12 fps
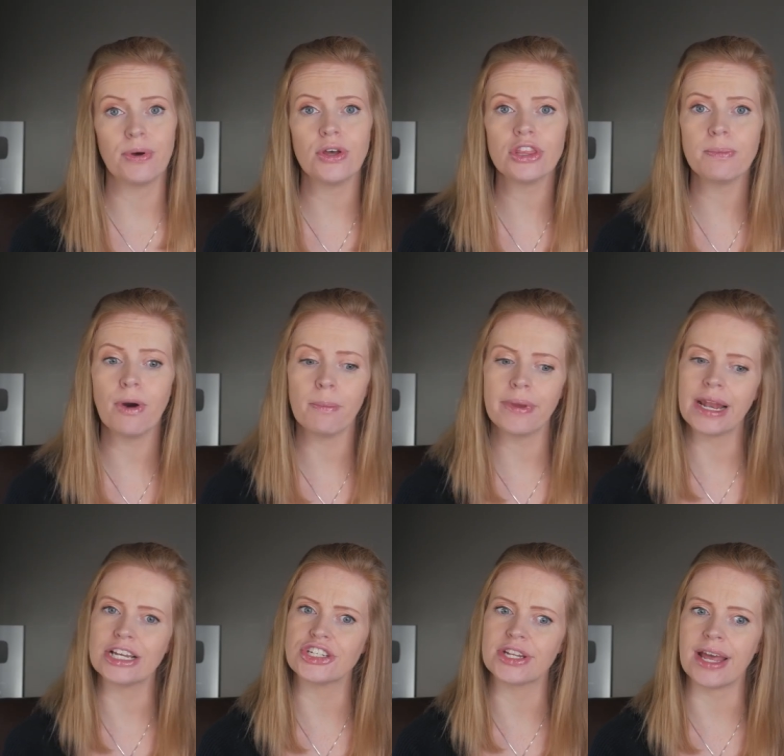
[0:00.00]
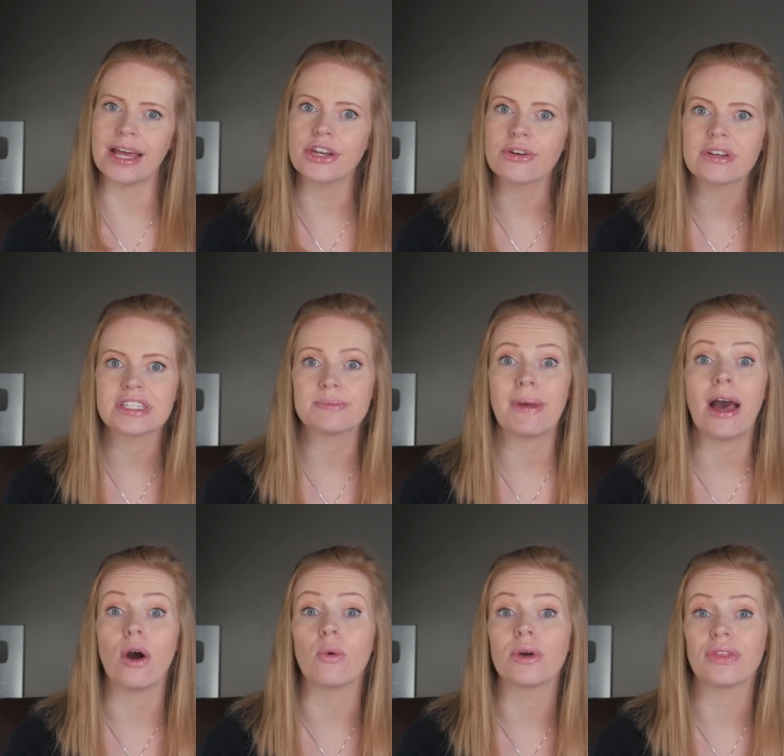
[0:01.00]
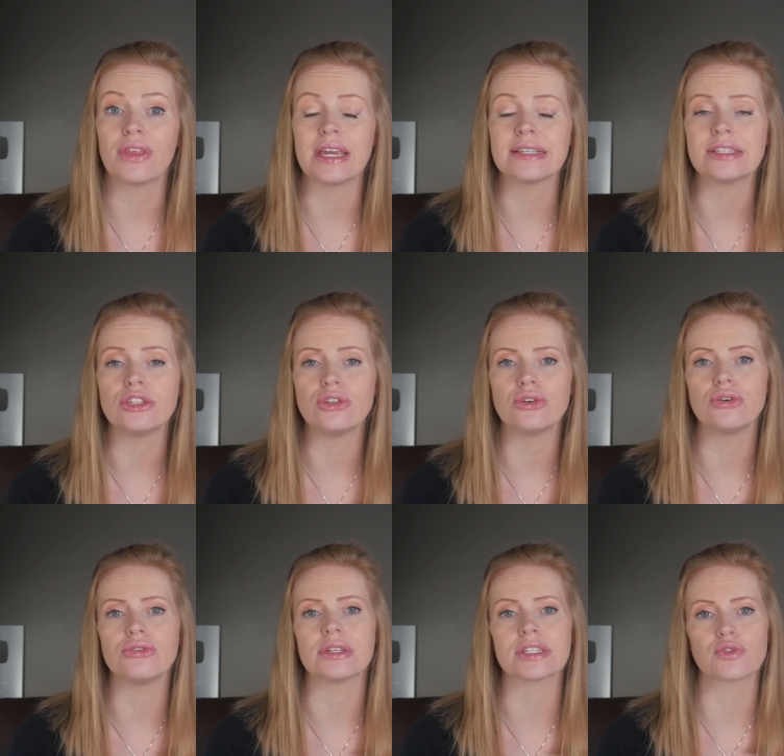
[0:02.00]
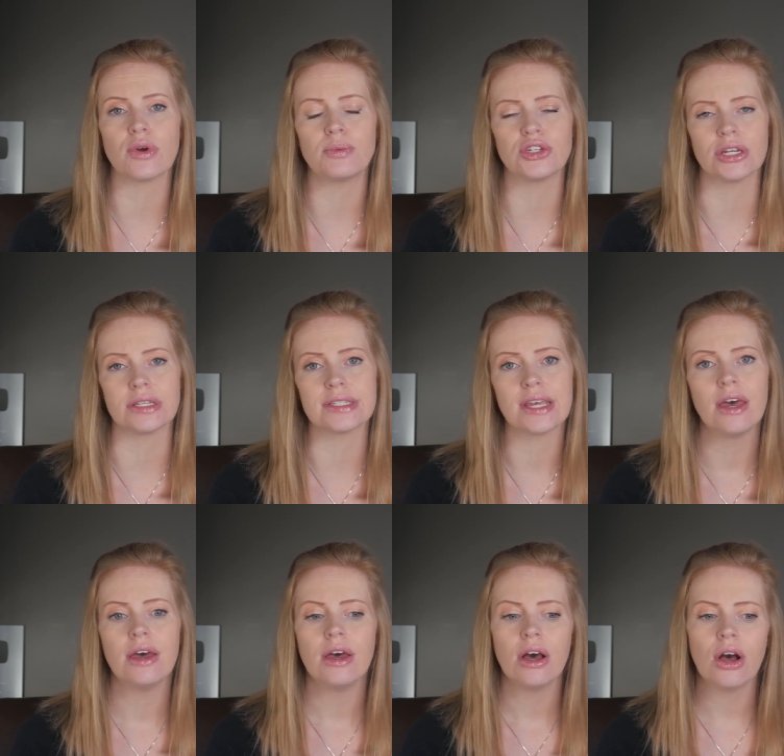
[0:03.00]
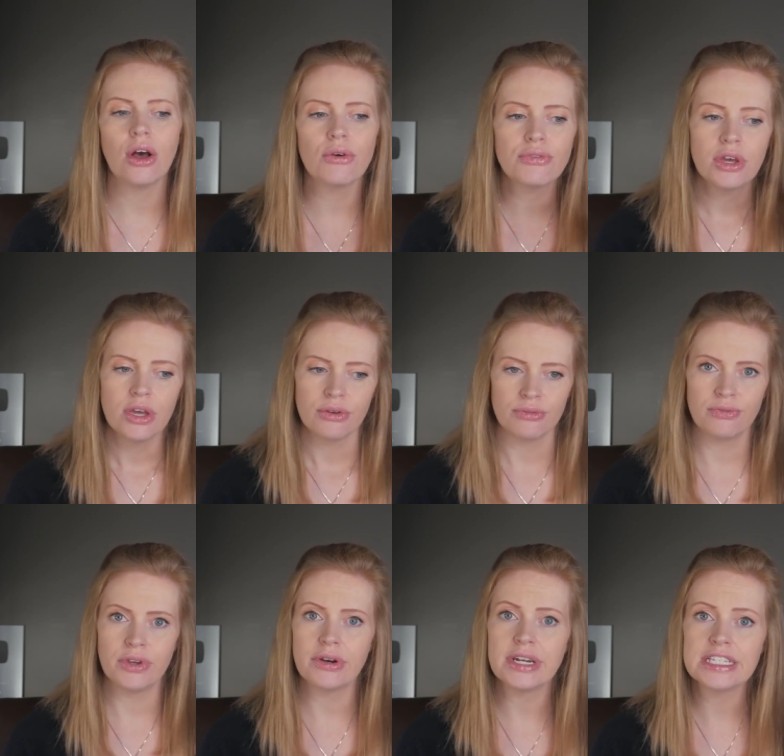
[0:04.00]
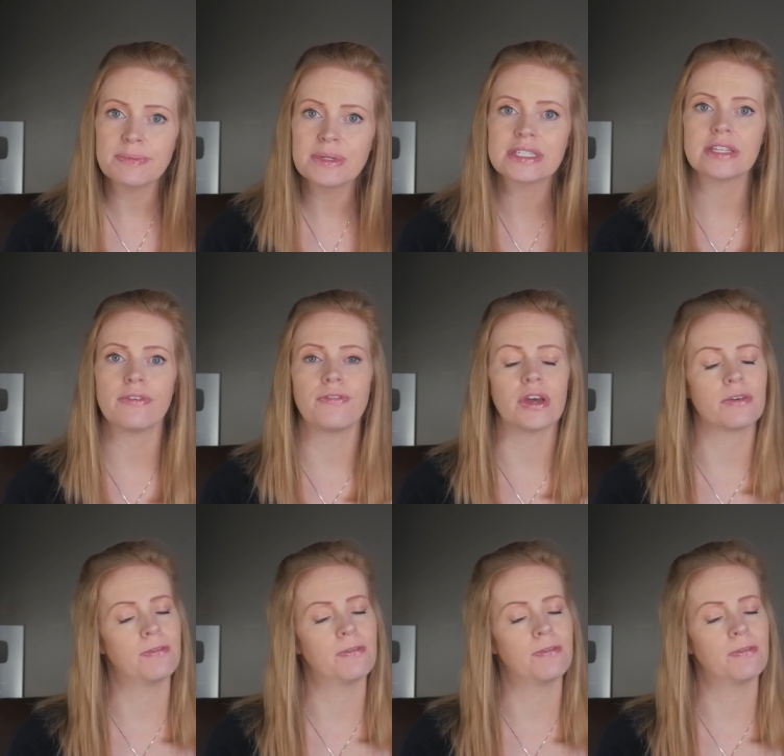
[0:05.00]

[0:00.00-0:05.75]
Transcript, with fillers: put the population under a spell with these new descriptions of very specific